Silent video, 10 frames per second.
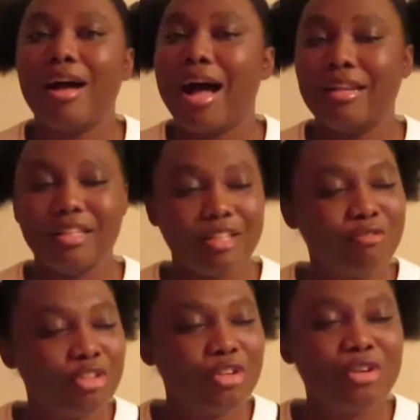I did a
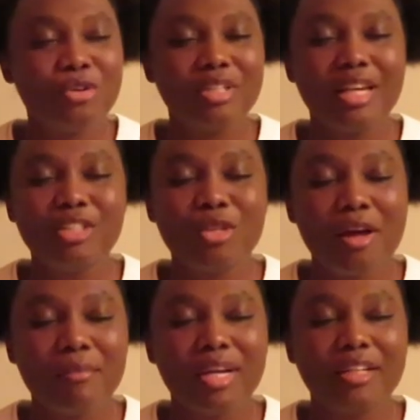video on that
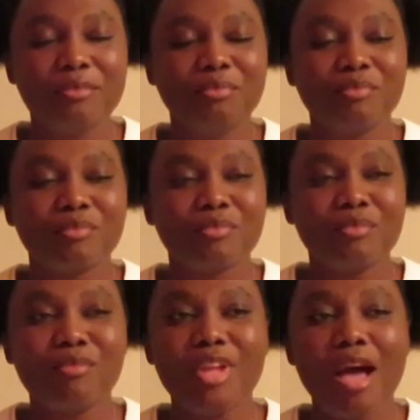drama,
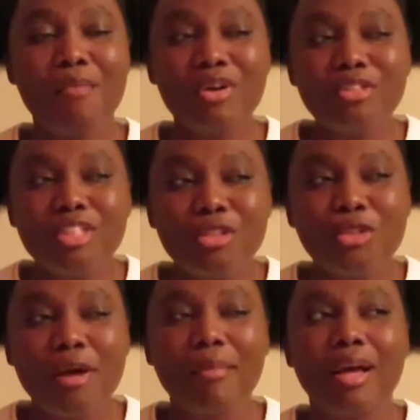about this
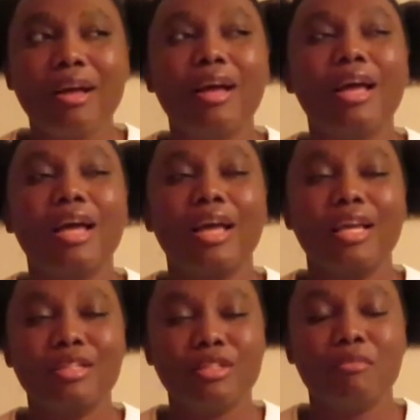drama.
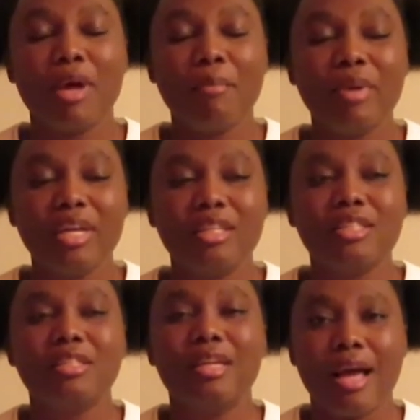It's on my
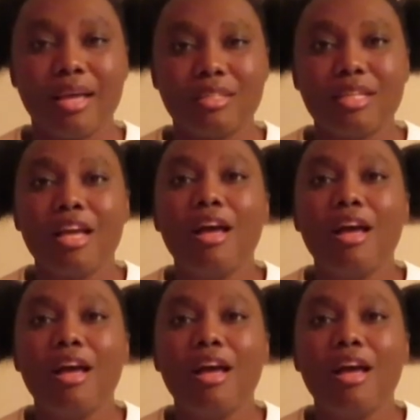page, guys.